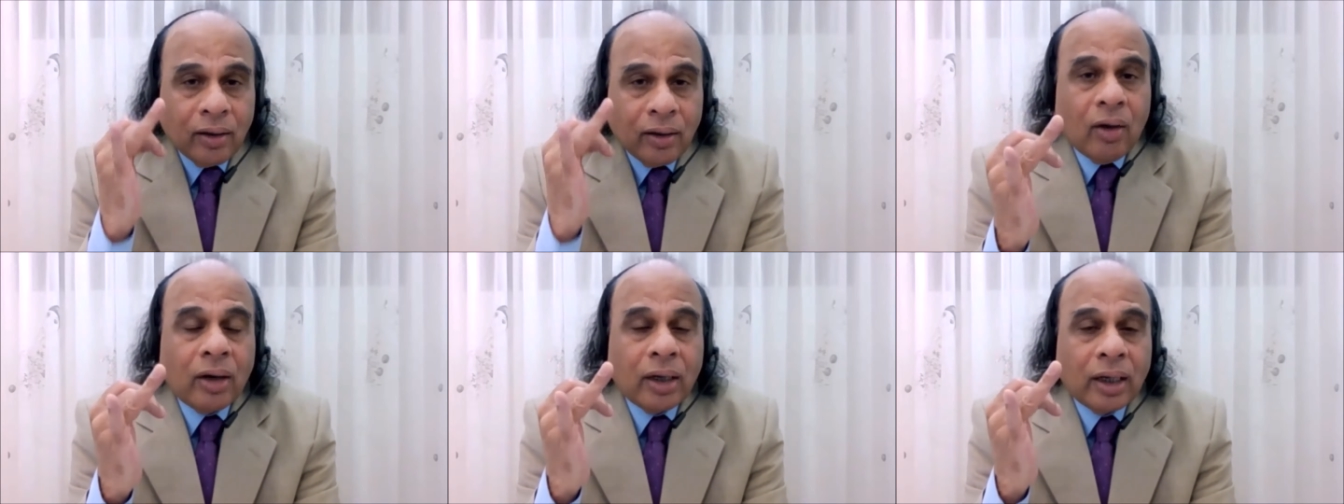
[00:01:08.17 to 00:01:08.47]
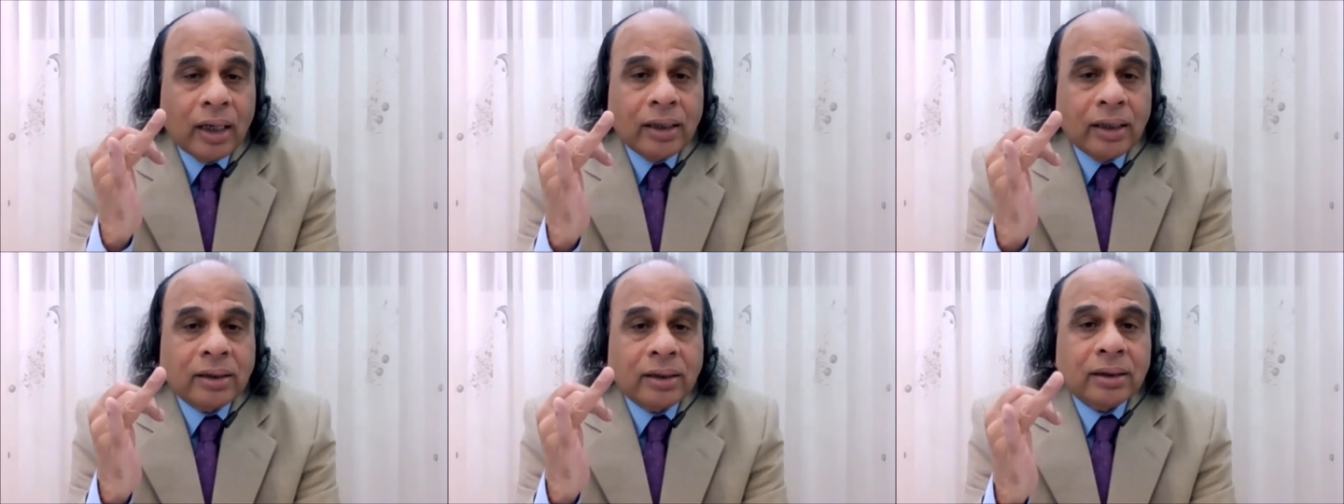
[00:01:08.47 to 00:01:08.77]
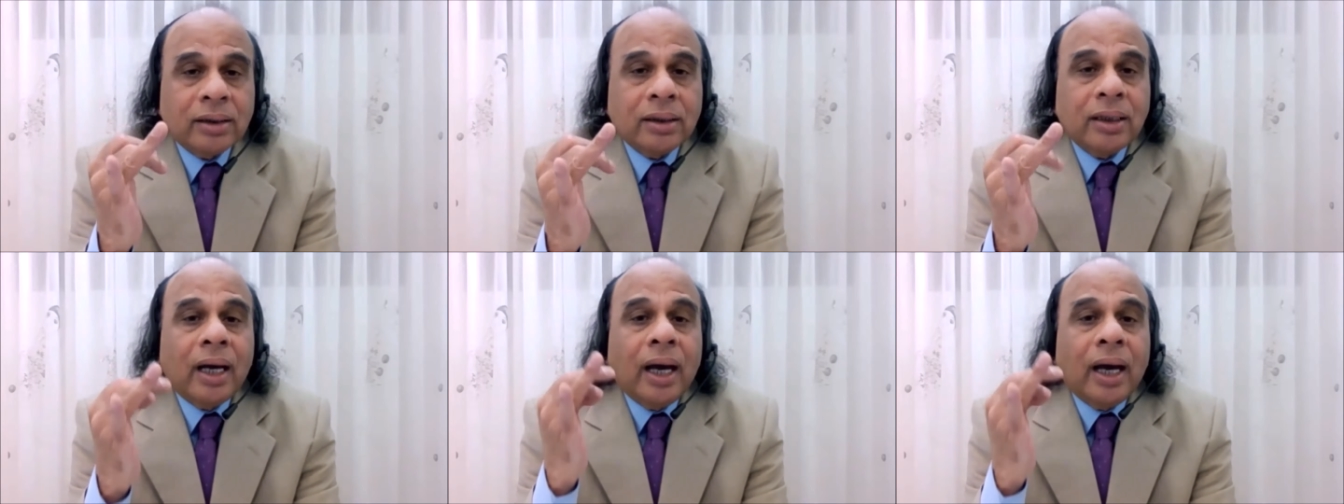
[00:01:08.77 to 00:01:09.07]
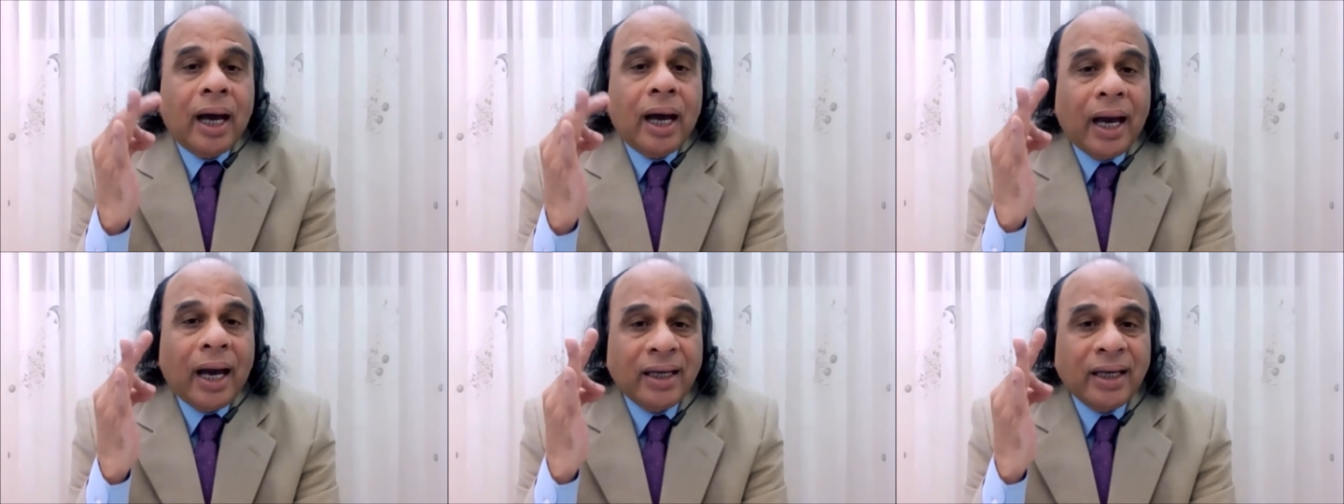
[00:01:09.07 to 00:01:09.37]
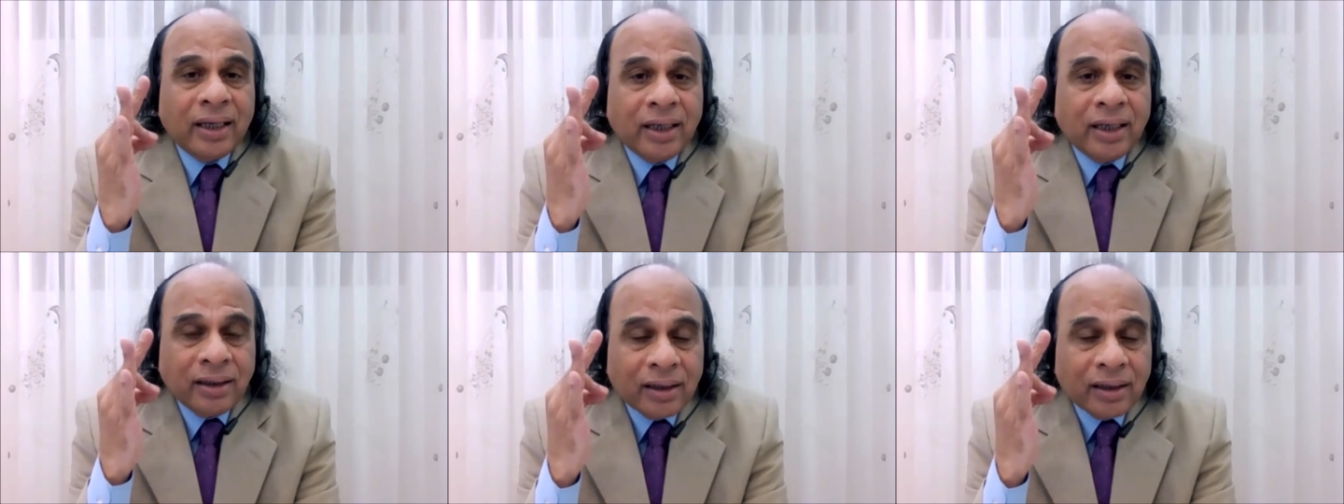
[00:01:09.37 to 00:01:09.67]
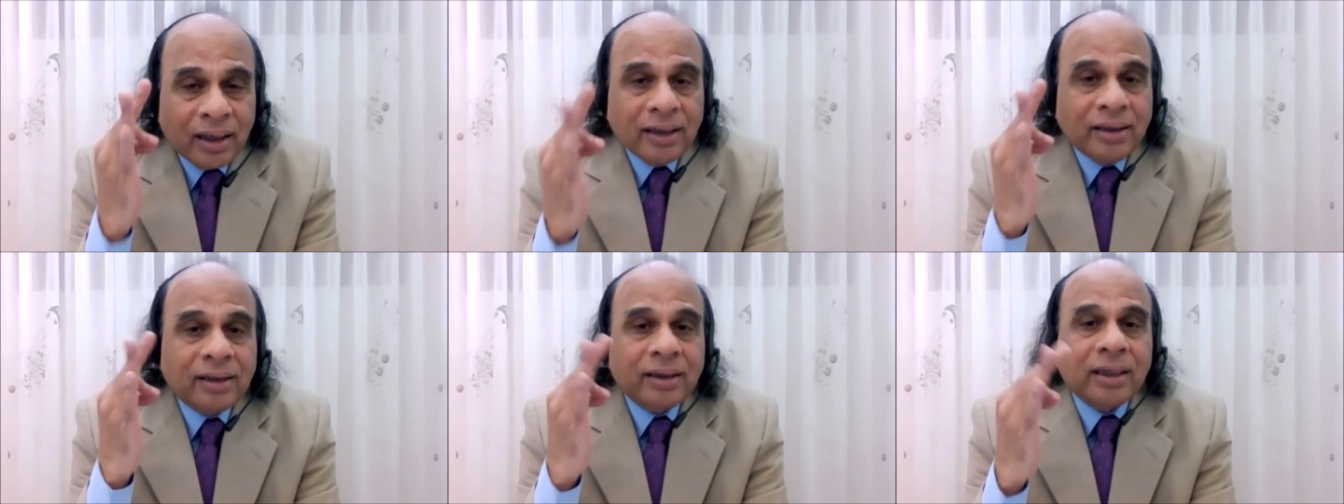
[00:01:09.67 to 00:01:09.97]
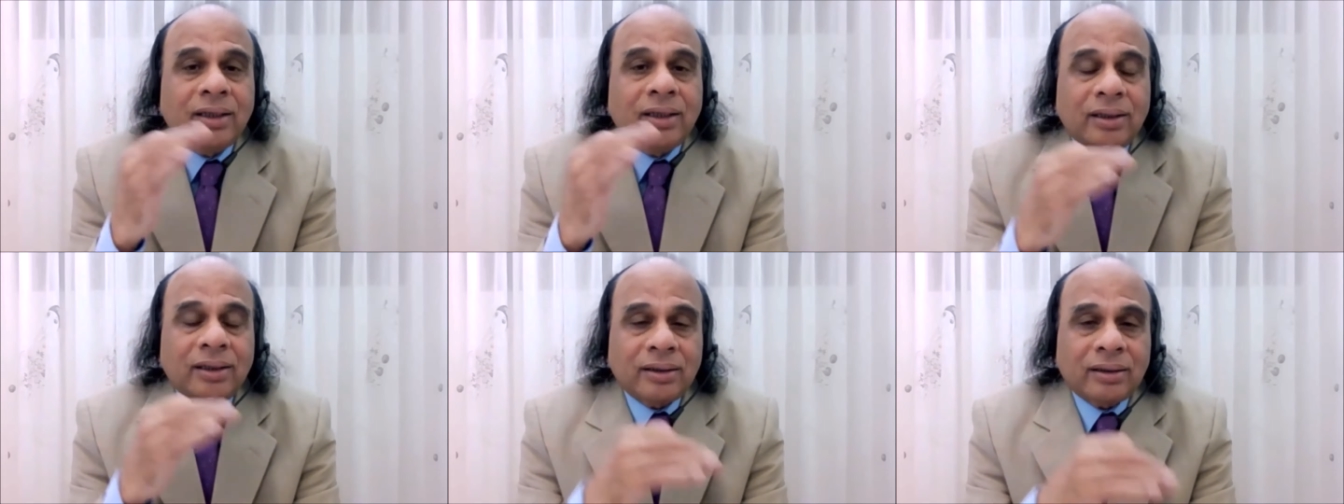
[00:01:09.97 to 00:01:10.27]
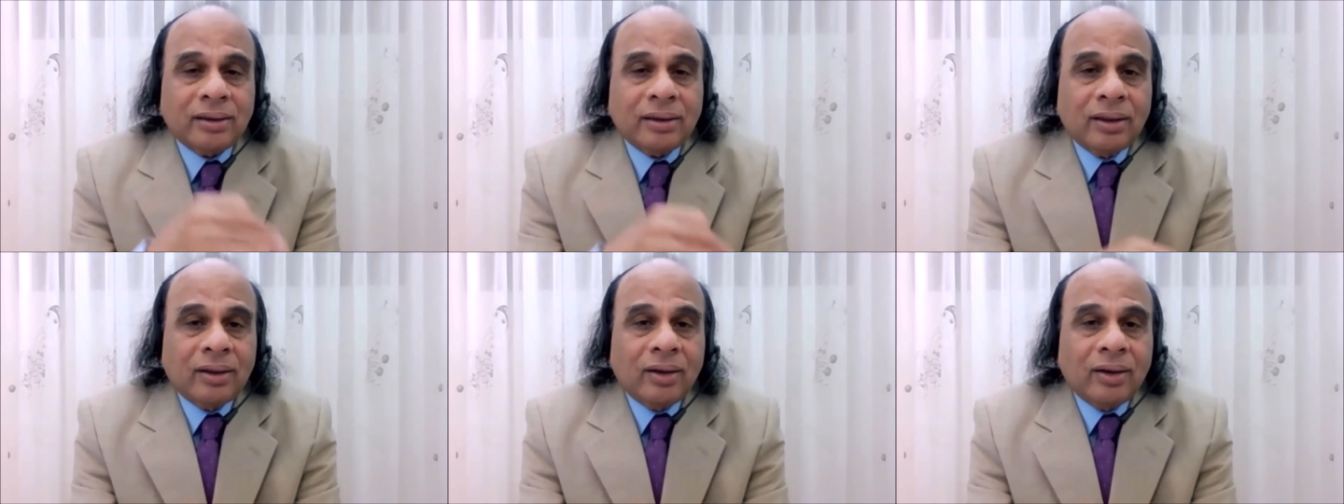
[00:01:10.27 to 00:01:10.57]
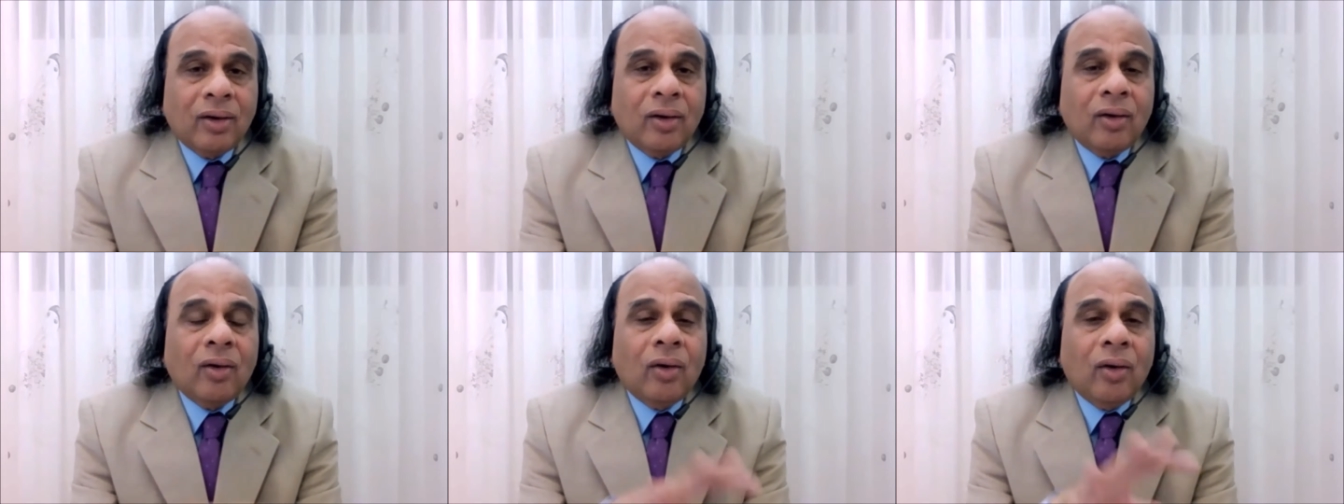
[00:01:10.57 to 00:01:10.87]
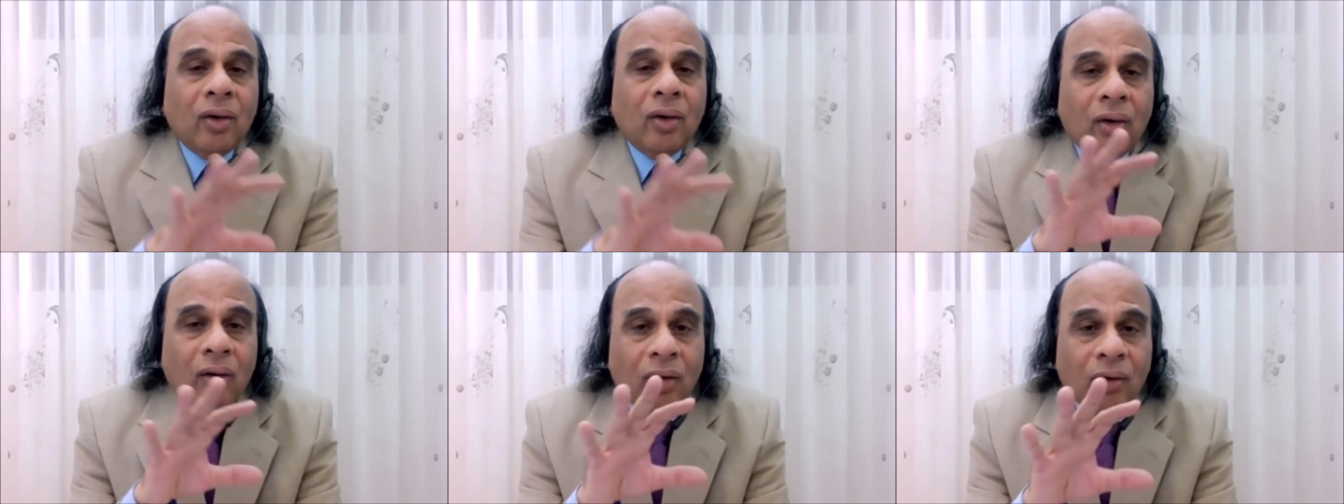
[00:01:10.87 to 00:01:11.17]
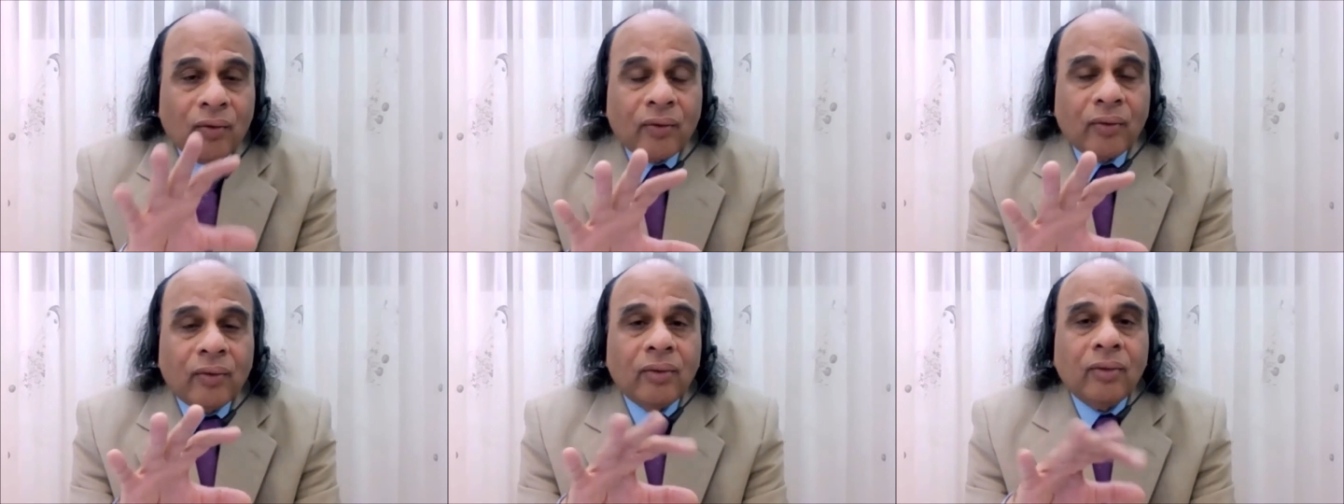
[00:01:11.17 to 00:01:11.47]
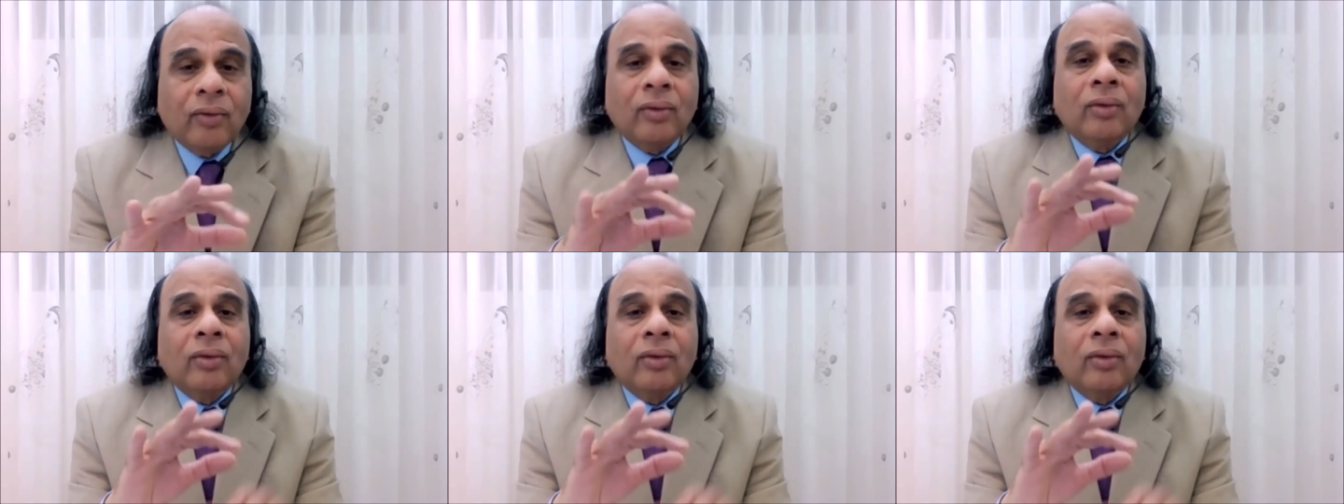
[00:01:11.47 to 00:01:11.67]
knowledge, and intelligence of